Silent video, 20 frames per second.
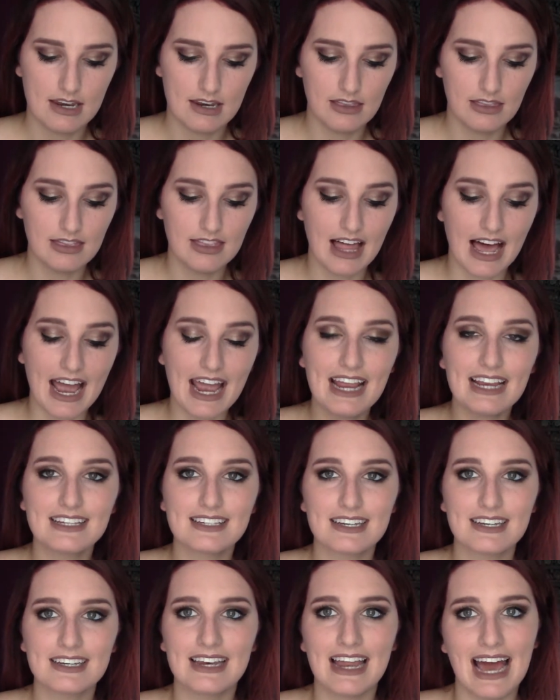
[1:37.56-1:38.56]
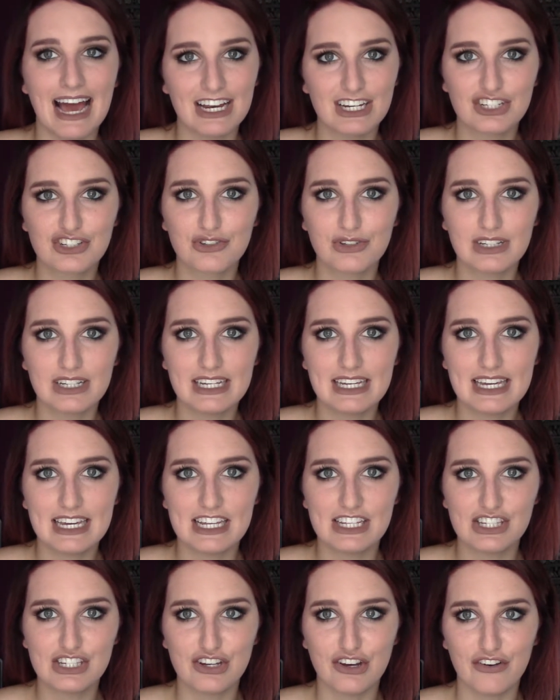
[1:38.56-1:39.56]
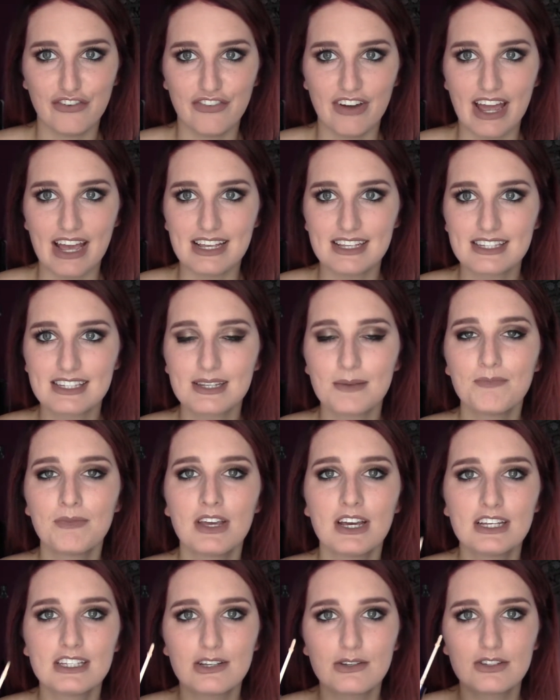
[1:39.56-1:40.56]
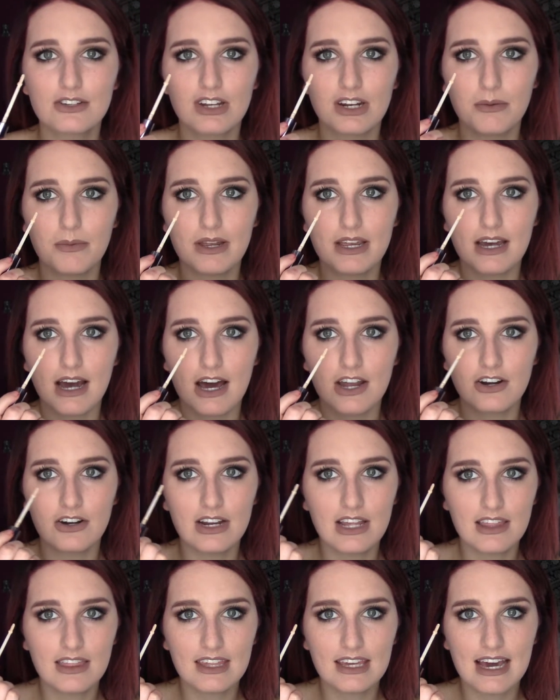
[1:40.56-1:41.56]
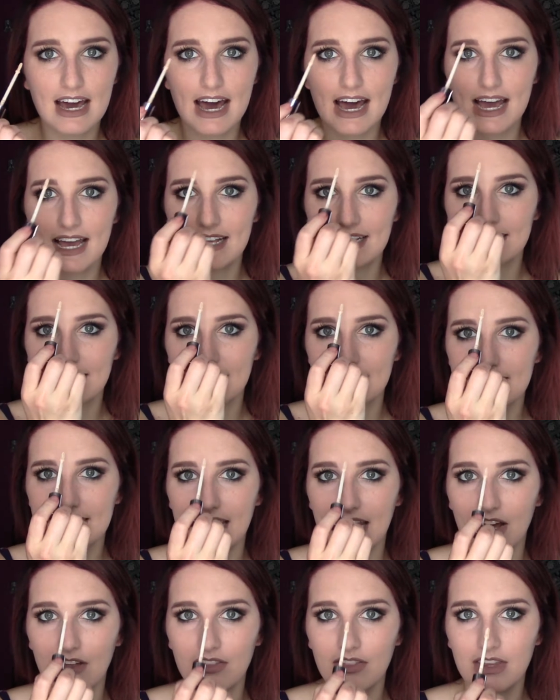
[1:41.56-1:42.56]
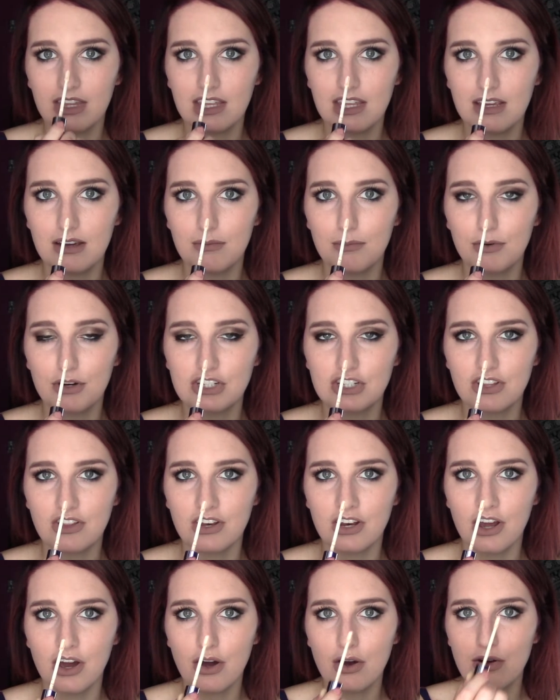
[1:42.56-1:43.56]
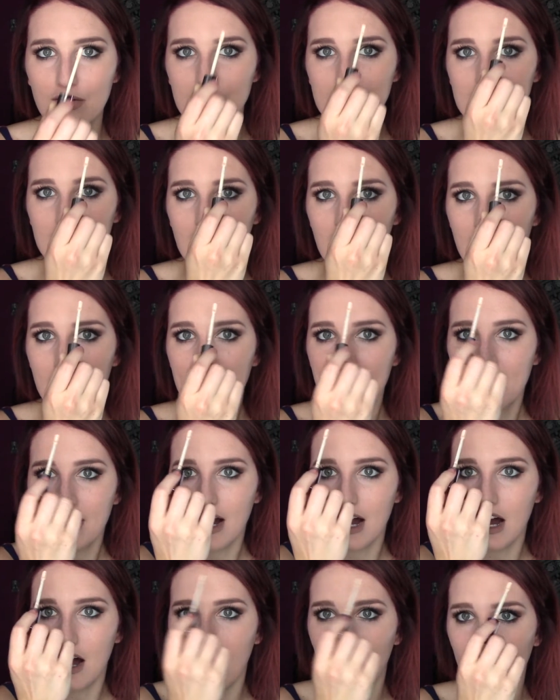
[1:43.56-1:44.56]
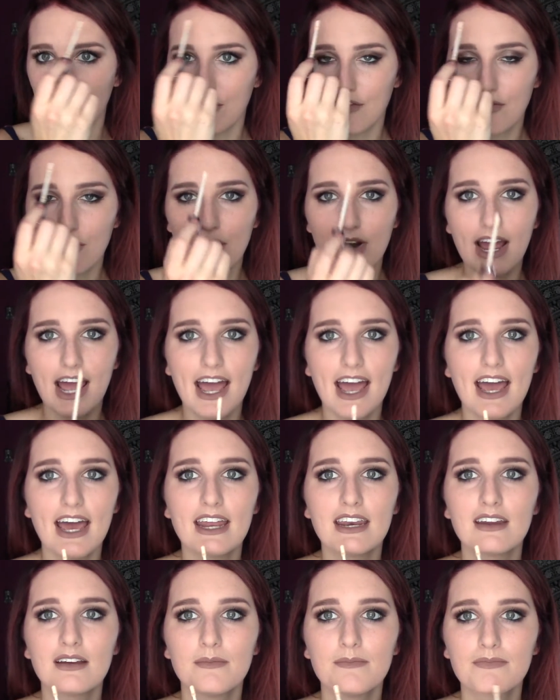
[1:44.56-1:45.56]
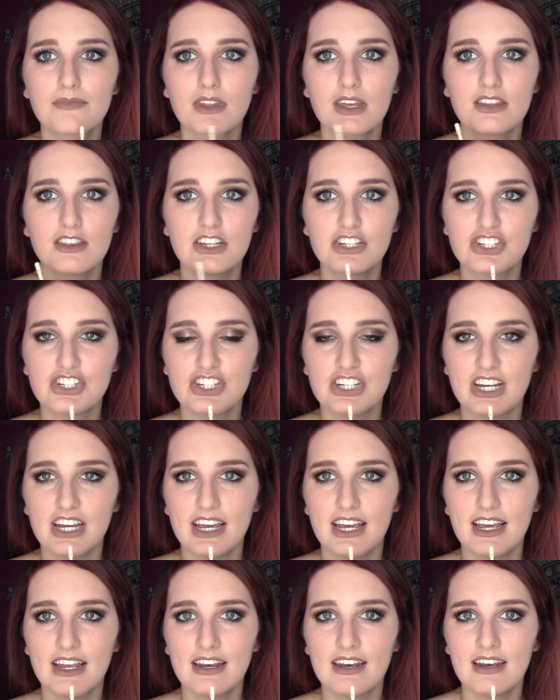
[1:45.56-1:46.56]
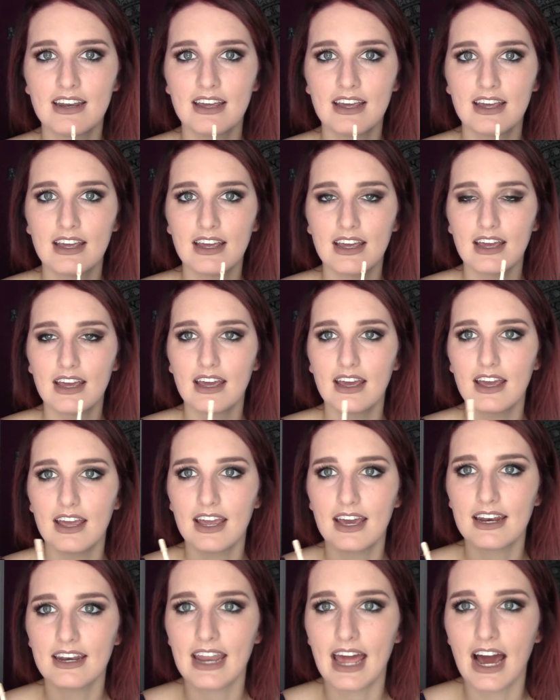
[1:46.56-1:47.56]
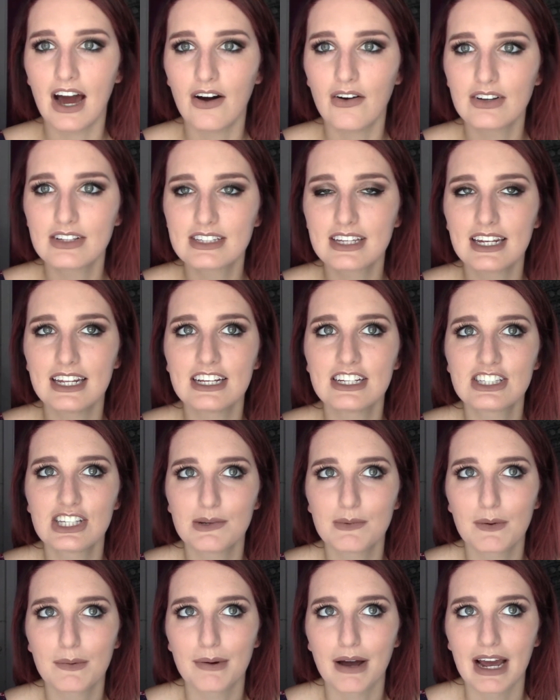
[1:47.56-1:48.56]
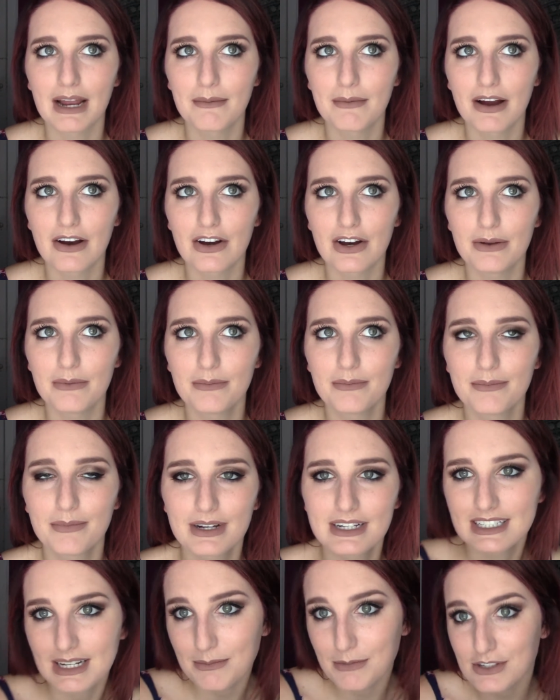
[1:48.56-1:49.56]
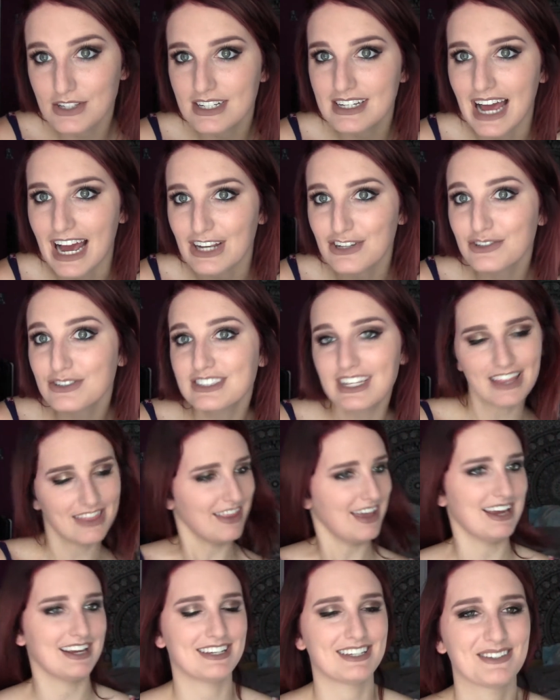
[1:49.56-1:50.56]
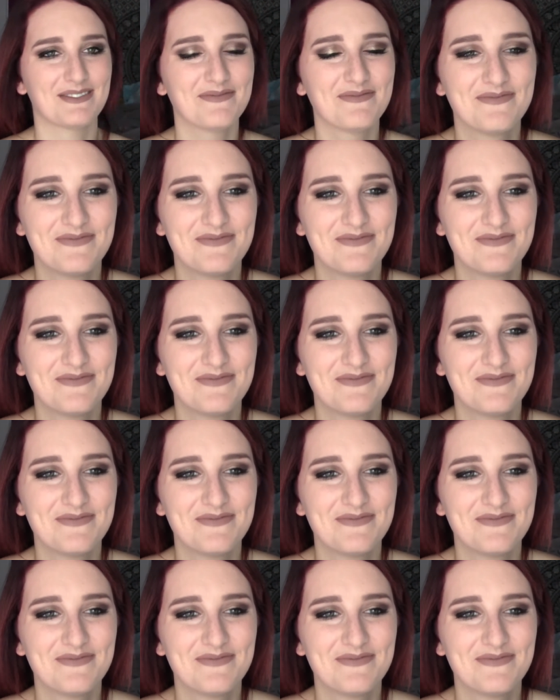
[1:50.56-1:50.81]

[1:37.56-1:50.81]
light naturally hits your face. So it's going to be underneath the eyes, down the bridge of the nose, on the forehead, the chin, and now it's getting super bright in my room because I'm using natural sunlight.